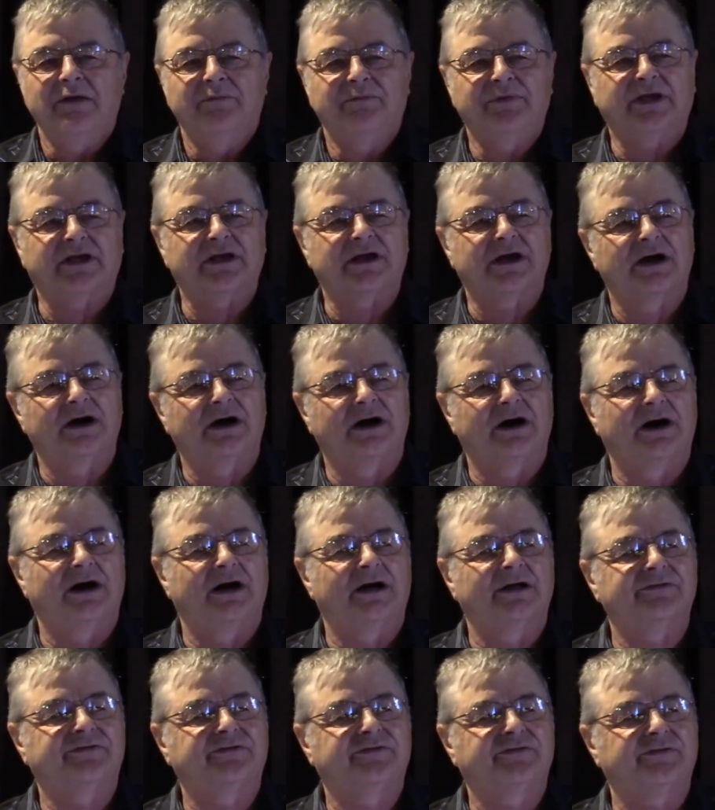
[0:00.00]

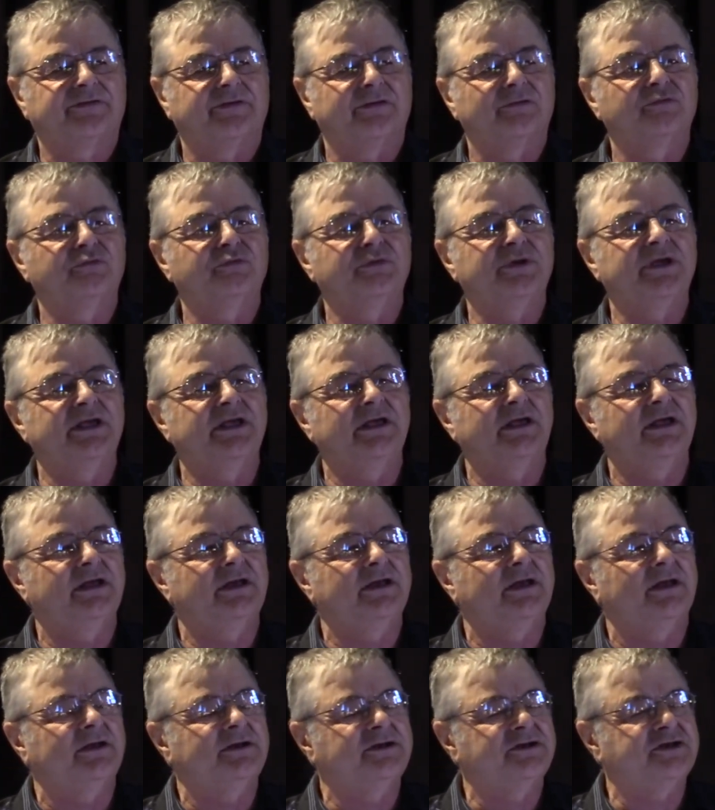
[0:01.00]
because
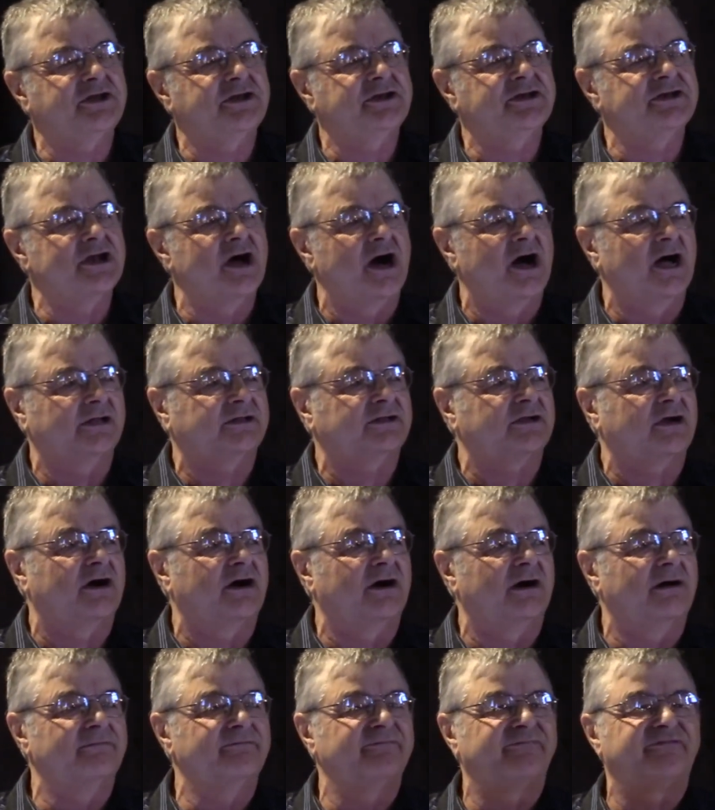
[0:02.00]
we did not
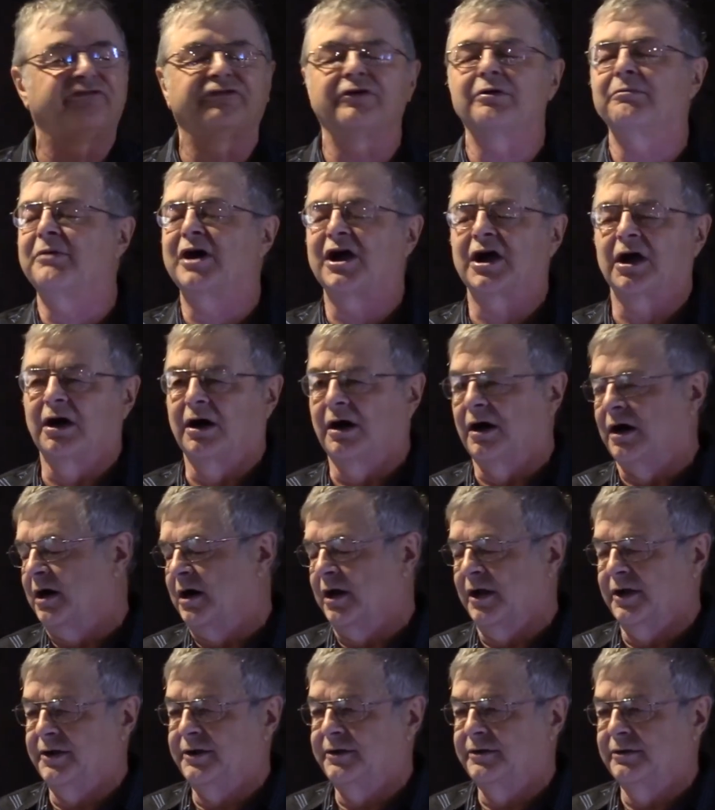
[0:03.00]
come from a
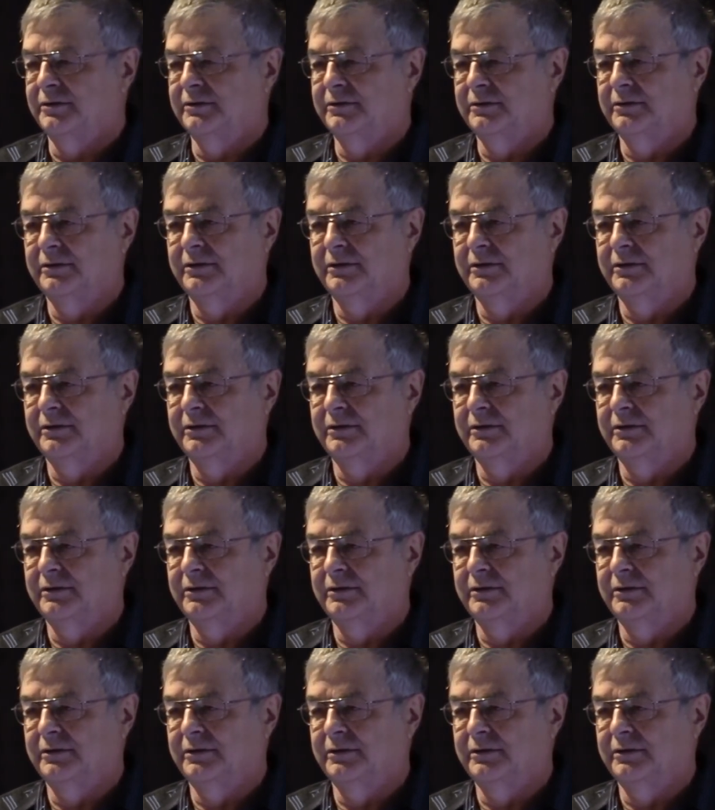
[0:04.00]
god.